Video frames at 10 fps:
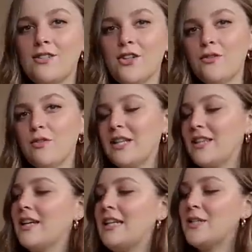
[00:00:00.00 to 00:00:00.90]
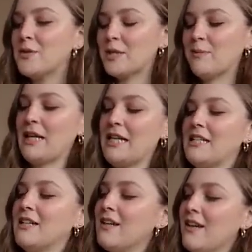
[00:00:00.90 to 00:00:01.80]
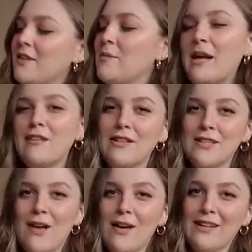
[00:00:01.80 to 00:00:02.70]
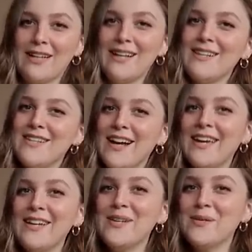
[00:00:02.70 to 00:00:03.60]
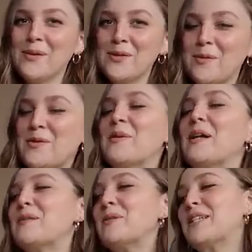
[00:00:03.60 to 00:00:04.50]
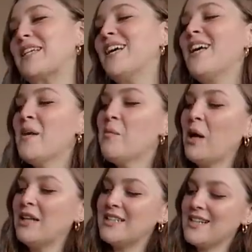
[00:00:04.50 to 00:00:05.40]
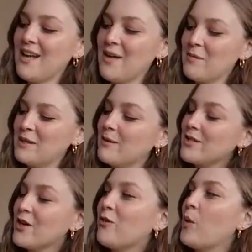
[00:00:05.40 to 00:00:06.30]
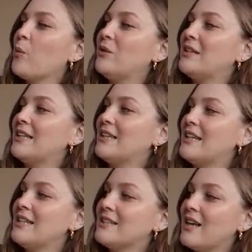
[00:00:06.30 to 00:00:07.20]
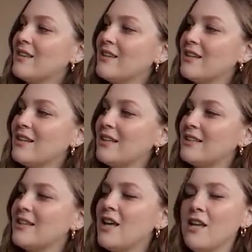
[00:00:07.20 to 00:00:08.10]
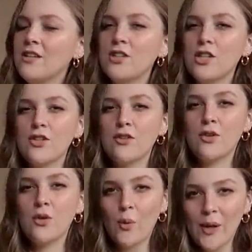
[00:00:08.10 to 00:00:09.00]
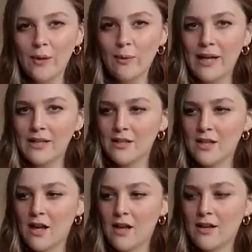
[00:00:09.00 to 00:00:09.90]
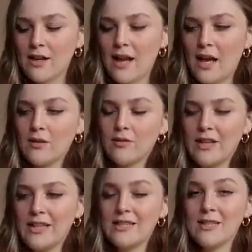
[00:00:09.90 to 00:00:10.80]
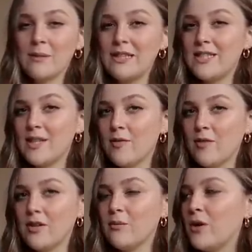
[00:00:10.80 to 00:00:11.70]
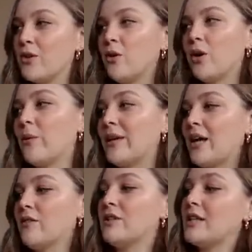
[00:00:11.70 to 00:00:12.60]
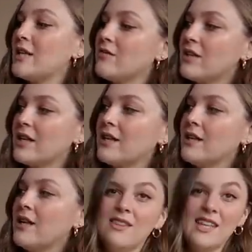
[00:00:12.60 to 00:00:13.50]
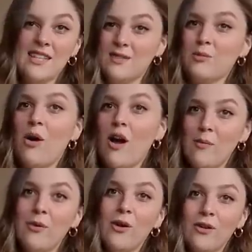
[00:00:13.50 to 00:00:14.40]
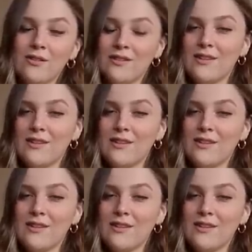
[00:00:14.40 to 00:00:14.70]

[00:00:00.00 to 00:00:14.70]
I don't really think I need to explain the benefits of having a leather jacket in your wardrobe to anybody, but especially a crop one like this, I think is such a quick way to turn an outfit into something different, whether you're going out for the evening. This is what I put on.